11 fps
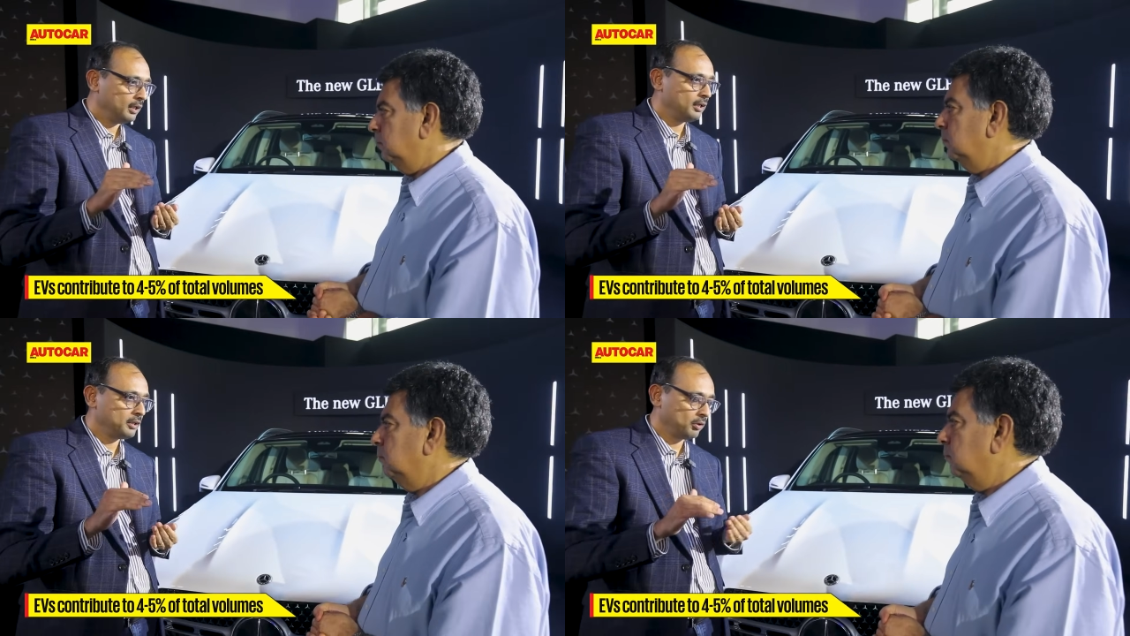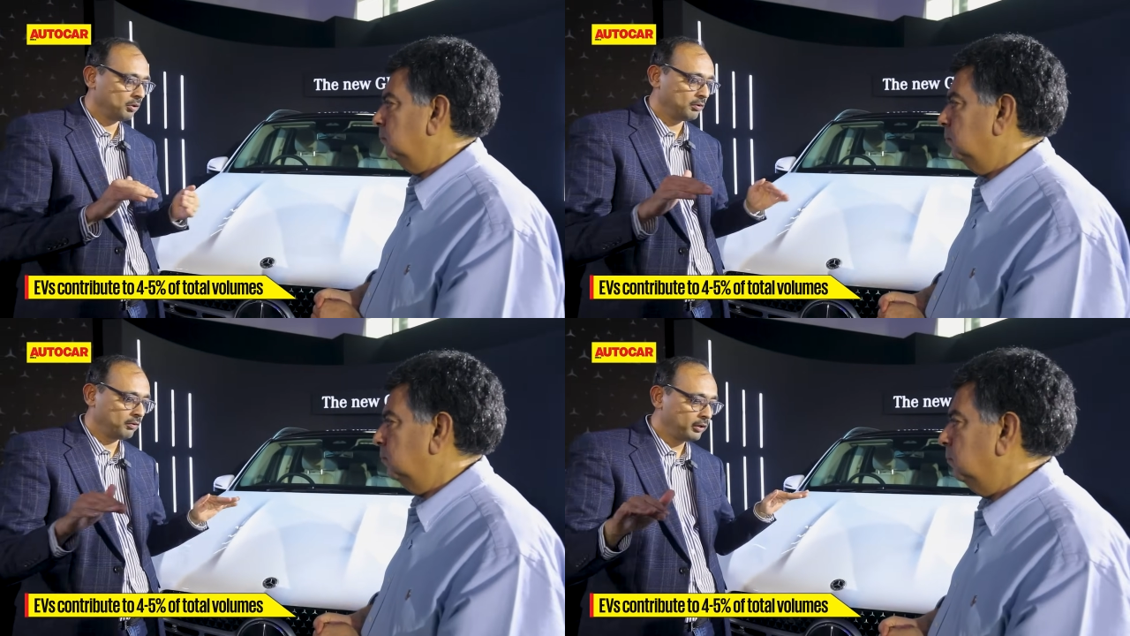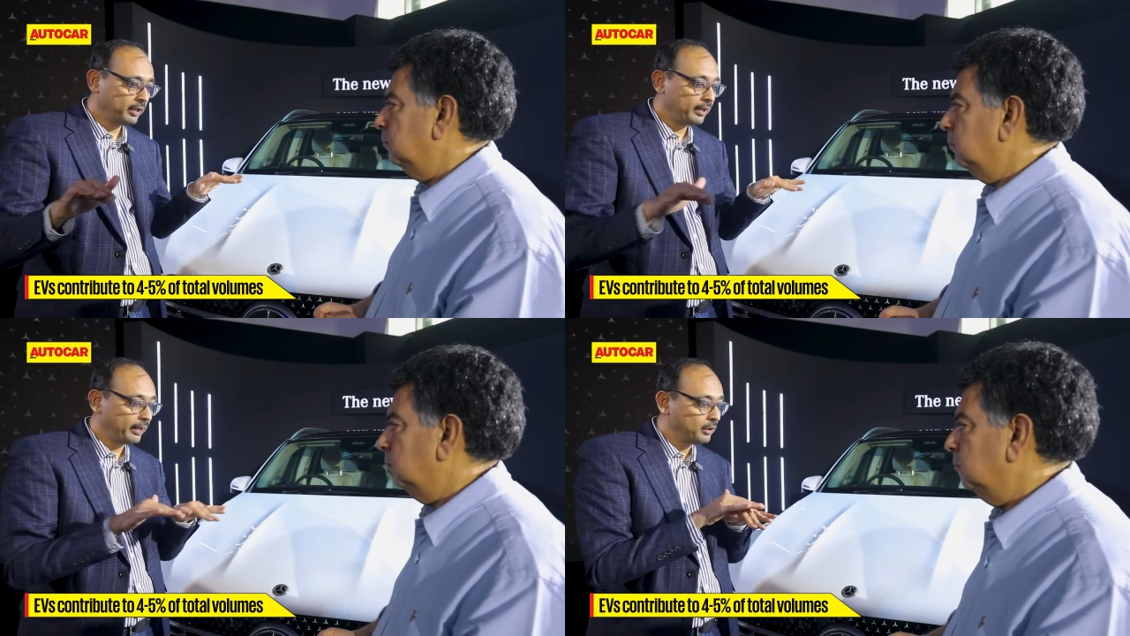Speaker 1: You know,
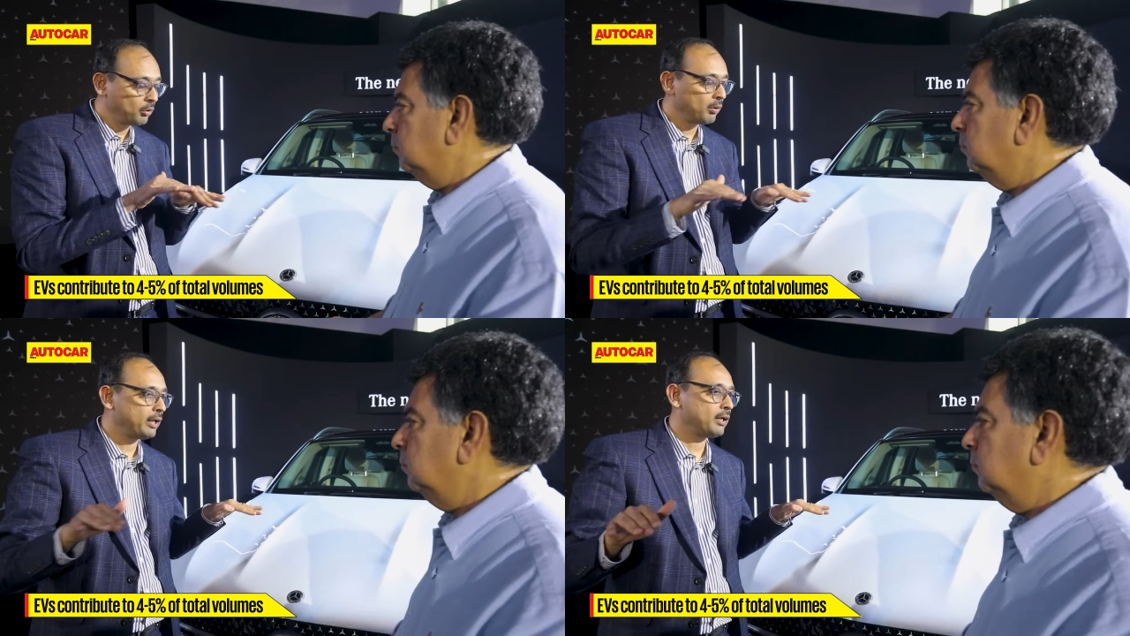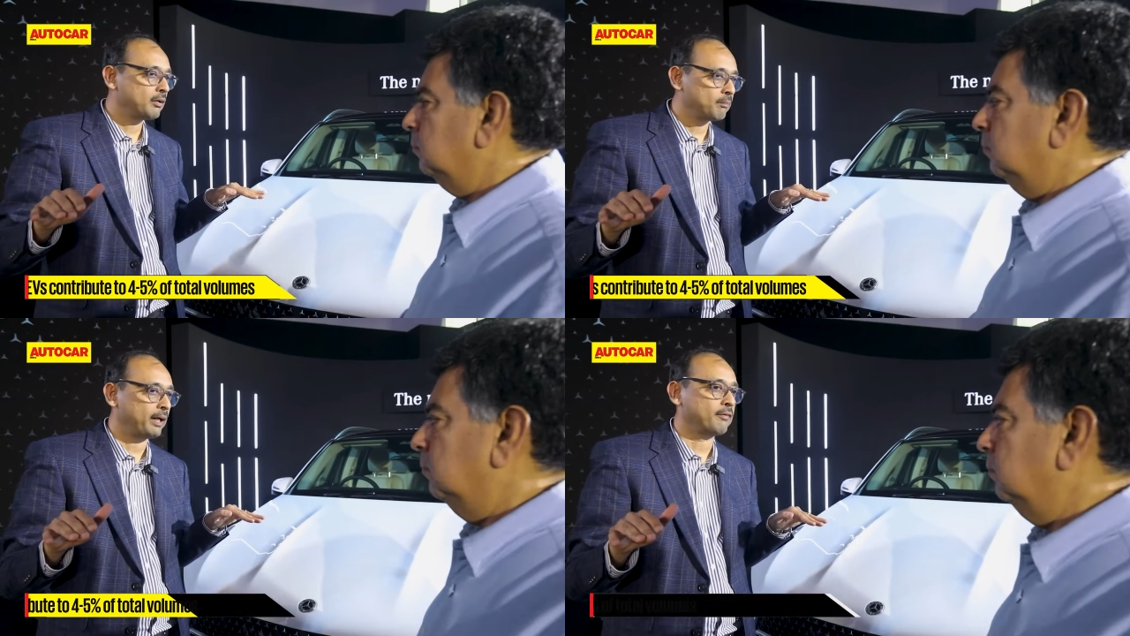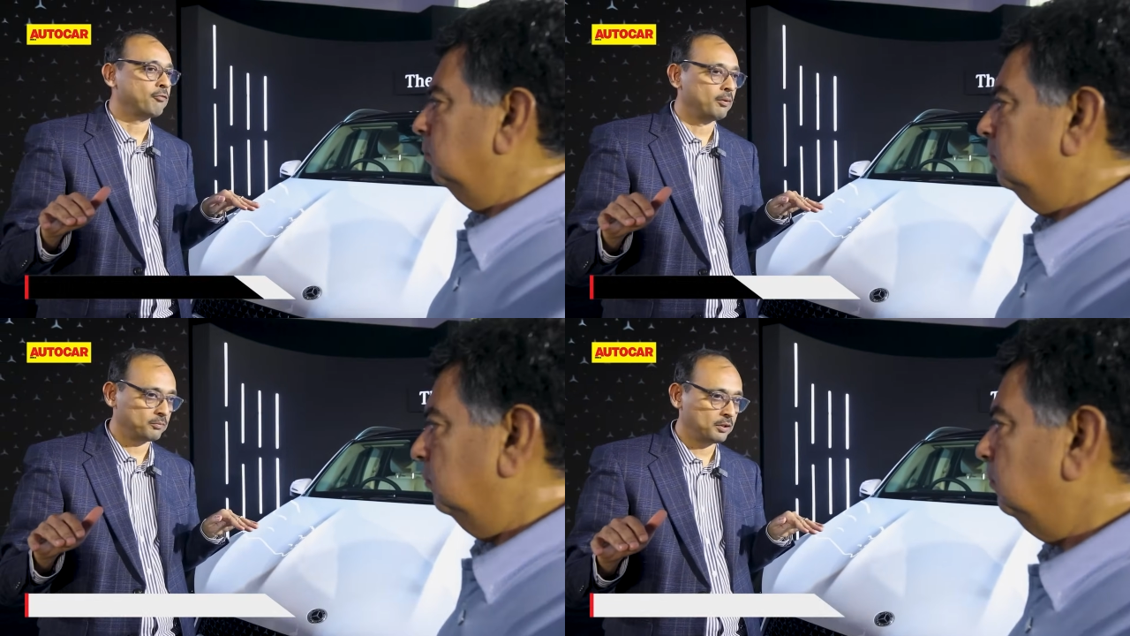on a like-to-like
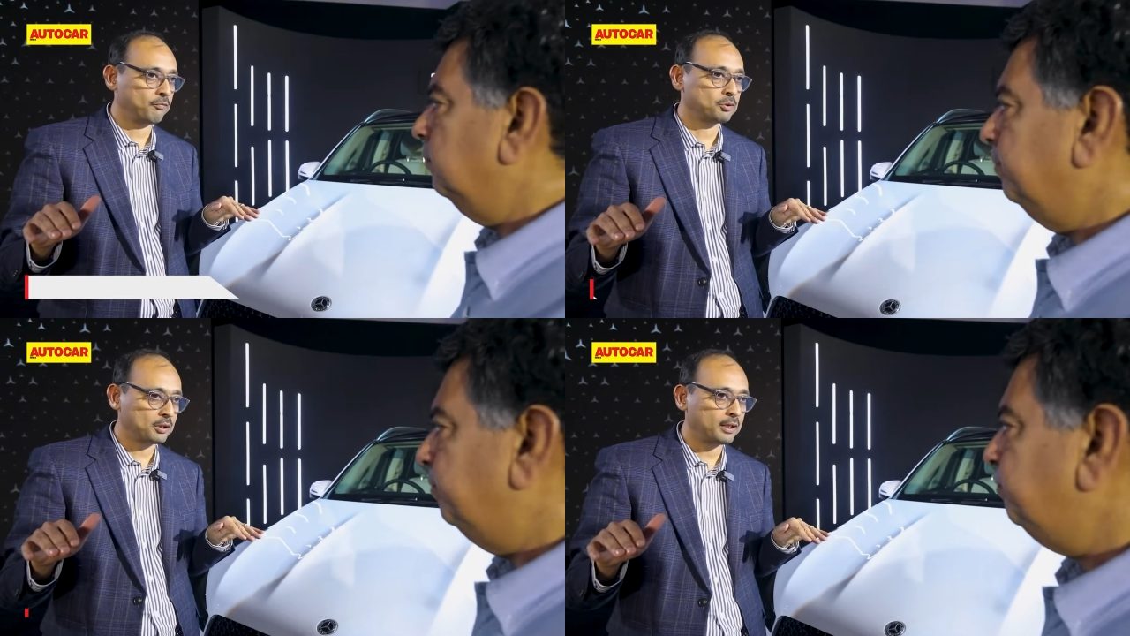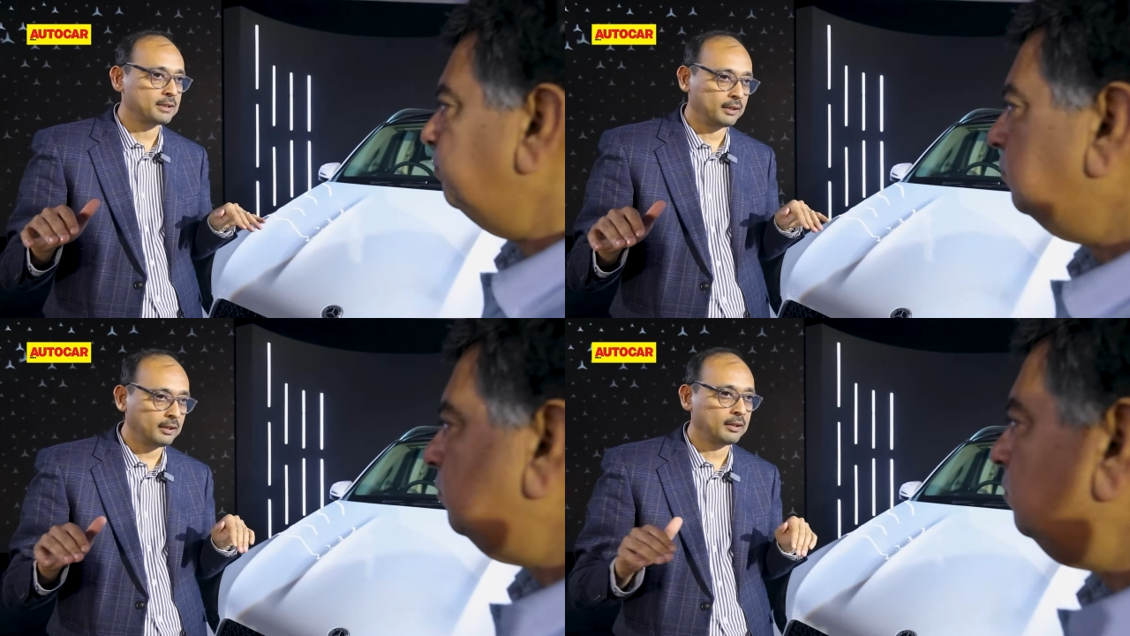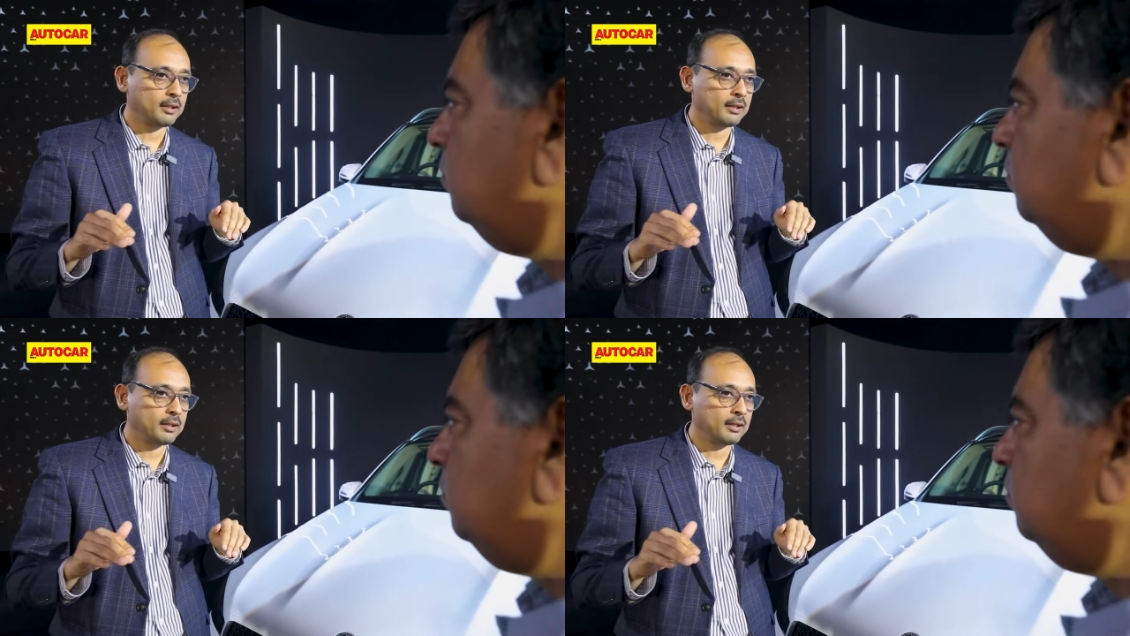platforms, if you start seeing